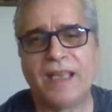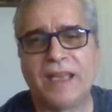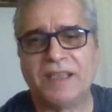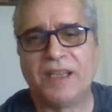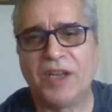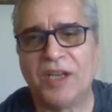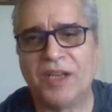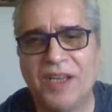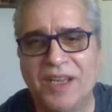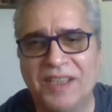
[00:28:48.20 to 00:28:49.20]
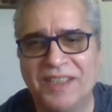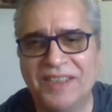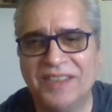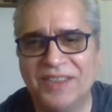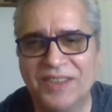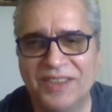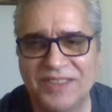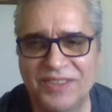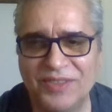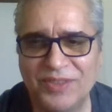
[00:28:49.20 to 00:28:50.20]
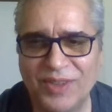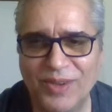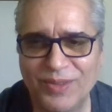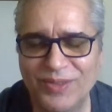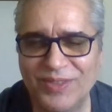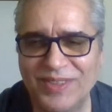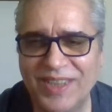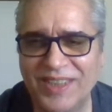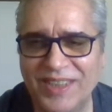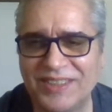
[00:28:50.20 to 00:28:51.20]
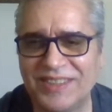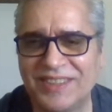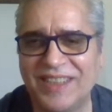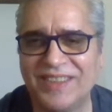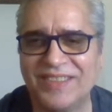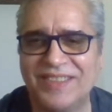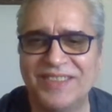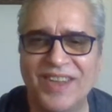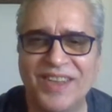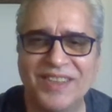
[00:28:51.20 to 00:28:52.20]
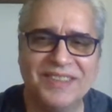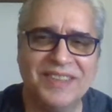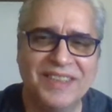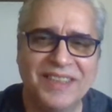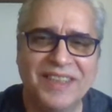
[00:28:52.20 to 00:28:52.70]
I got to. Joe, nights start tonight.